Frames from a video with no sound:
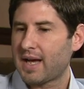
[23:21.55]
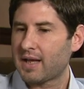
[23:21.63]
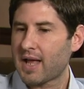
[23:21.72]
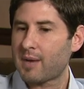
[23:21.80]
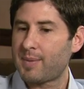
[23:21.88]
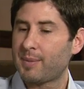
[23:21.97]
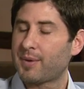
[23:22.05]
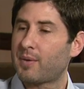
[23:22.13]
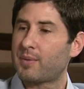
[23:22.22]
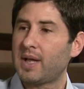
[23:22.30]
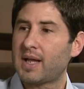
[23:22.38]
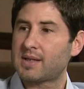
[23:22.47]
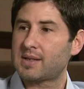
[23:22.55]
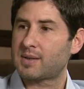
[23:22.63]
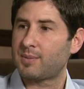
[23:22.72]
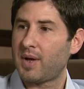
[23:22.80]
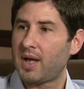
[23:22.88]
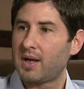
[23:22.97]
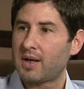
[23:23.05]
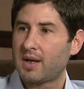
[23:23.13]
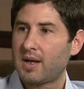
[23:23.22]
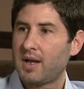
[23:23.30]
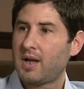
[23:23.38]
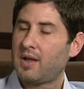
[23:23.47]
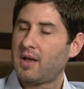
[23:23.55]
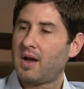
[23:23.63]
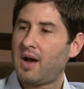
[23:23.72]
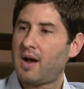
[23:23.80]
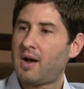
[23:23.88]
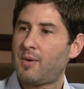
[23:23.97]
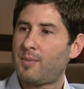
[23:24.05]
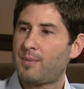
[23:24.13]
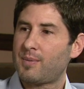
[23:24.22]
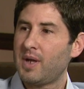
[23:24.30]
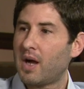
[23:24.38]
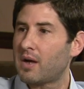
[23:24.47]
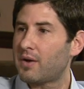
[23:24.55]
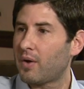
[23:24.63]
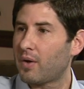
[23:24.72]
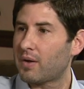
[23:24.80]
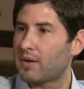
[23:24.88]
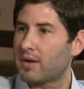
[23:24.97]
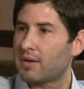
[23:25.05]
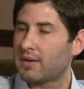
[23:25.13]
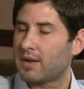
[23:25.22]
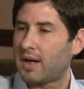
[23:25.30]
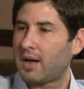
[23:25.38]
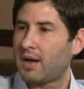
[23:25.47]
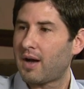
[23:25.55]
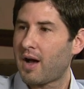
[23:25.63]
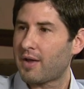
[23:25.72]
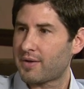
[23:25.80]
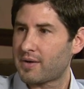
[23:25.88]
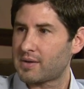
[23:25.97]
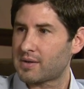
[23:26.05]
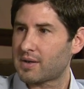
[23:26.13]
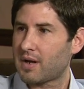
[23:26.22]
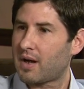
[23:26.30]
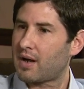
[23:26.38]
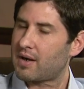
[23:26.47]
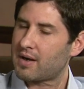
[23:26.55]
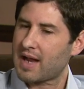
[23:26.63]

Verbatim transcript: A lot of people don't realize this, but um, young adult uh, authors uh,